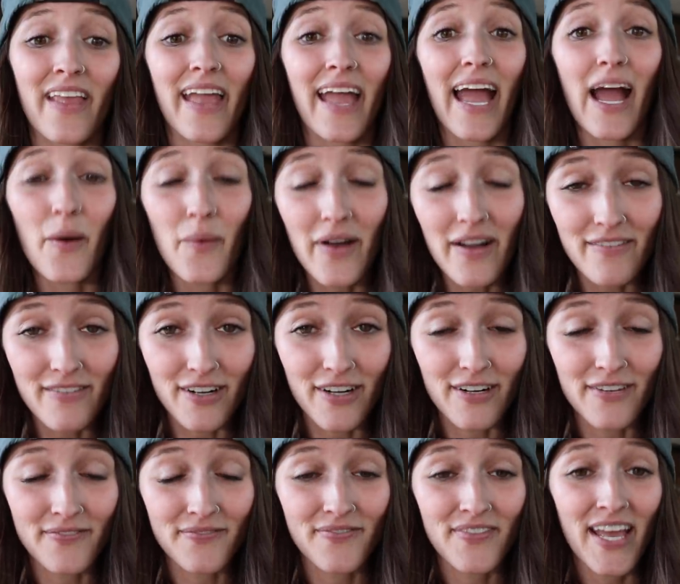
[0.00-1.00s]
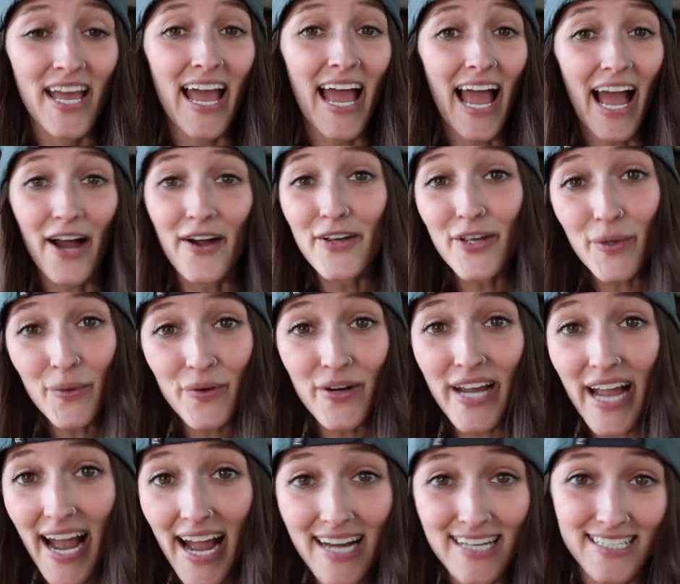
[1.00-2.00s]
However, how you
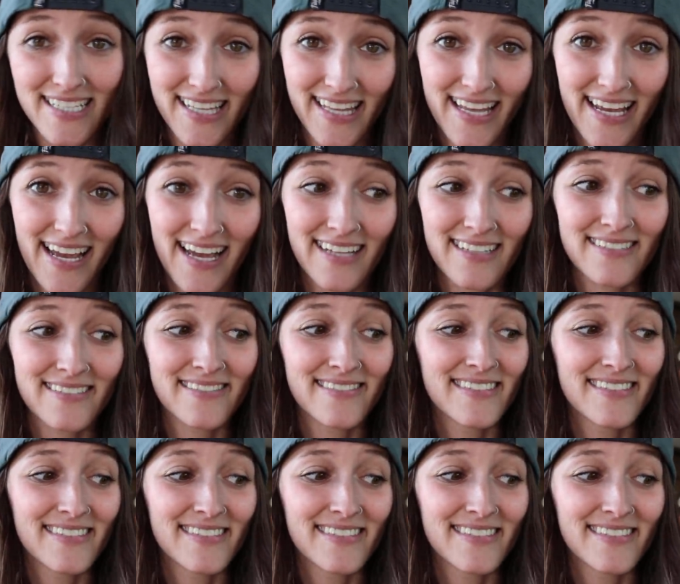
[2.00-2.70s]
react to that